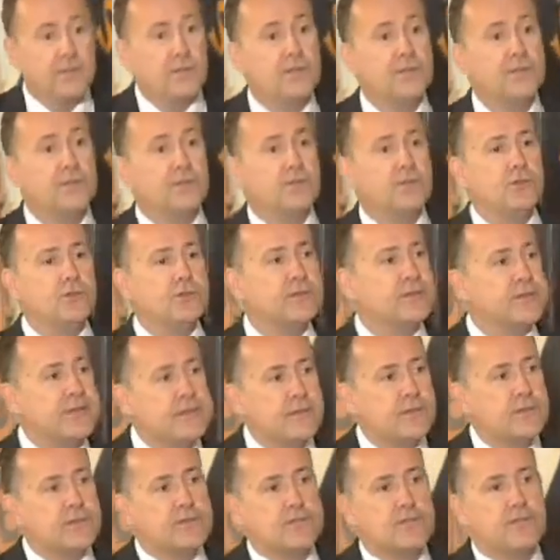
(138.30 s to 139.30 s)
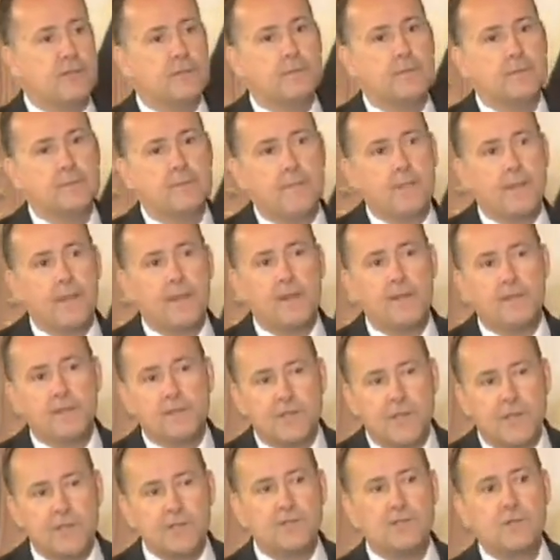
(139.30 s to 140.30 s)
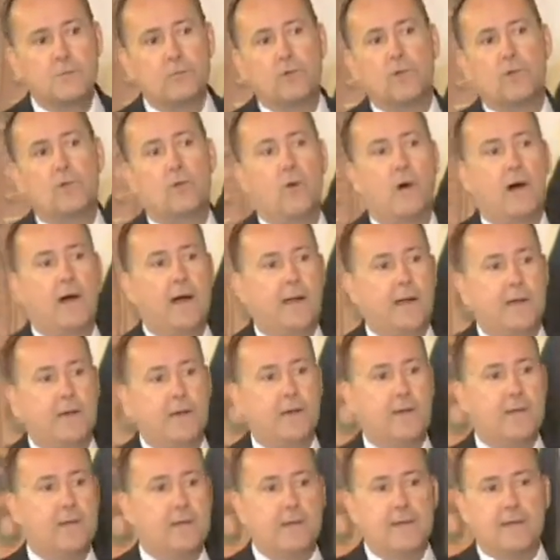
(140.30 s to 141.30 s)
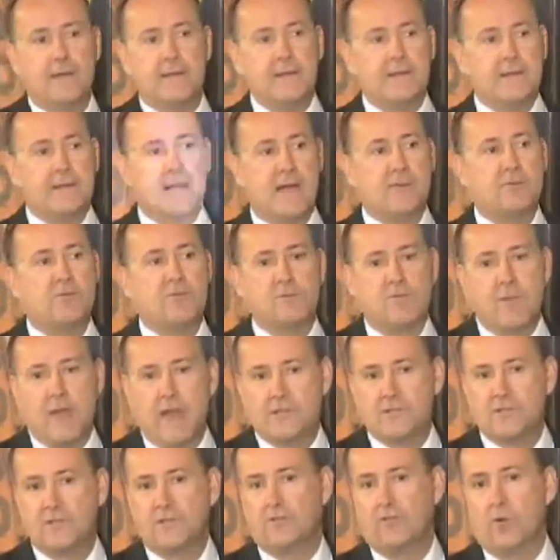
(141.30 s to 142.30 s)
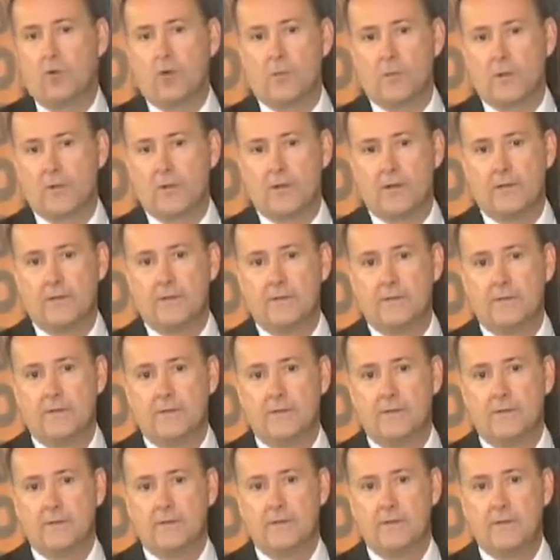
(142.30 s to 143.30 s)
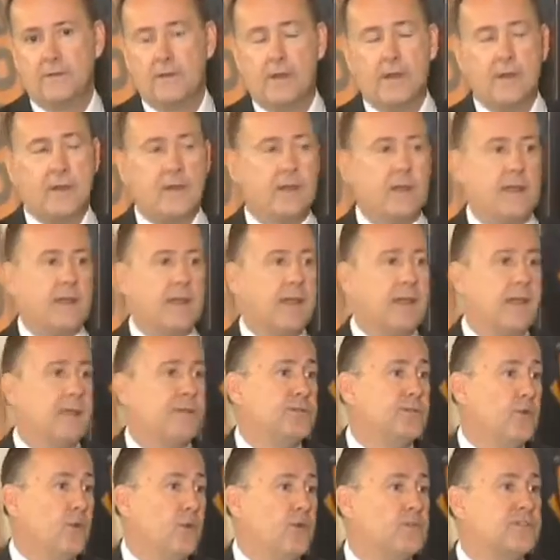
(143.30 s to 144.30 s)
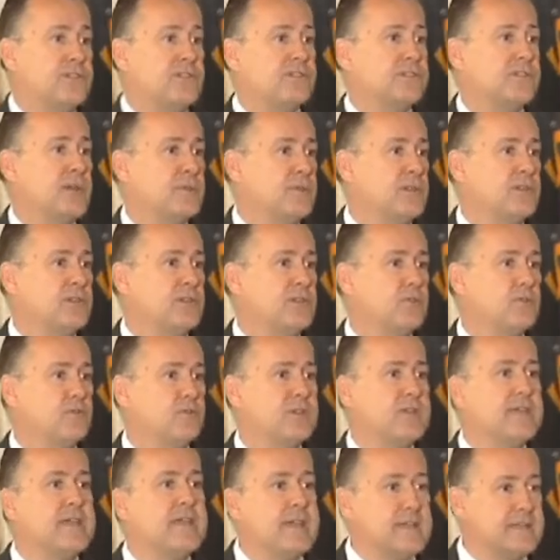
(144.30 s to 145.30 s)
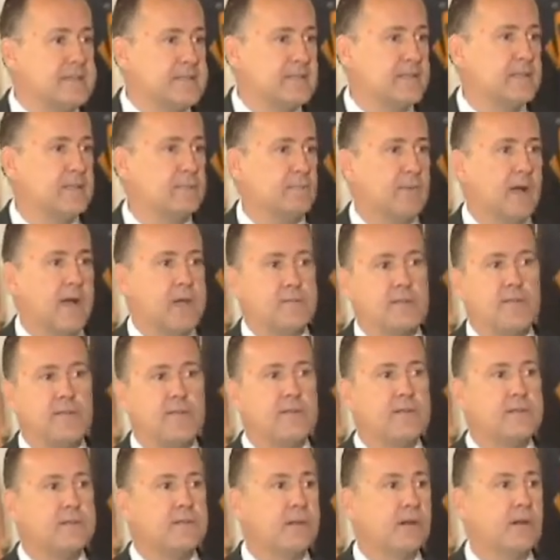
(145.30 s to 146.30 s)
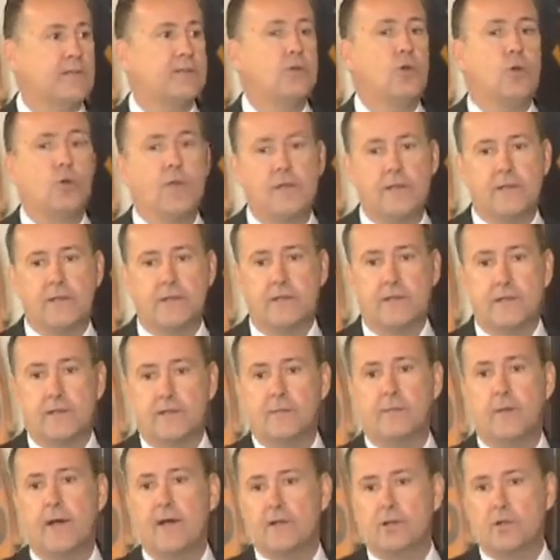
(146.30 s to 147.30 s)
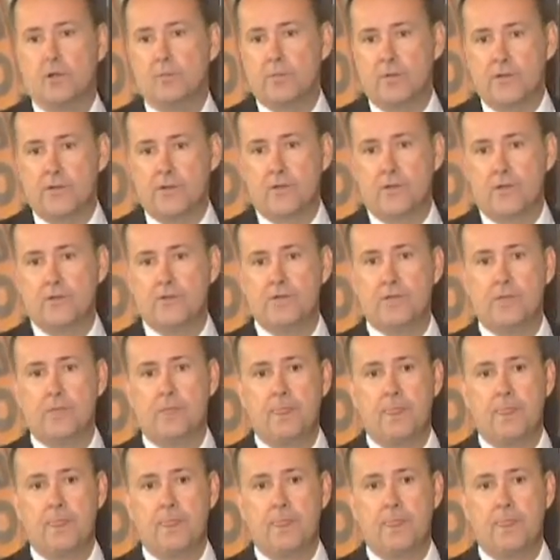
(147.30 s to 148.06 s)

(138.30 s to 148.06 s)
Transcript: Good leadership doesn't require any type of magic formula, nor is it something you get by being anointed by your peers.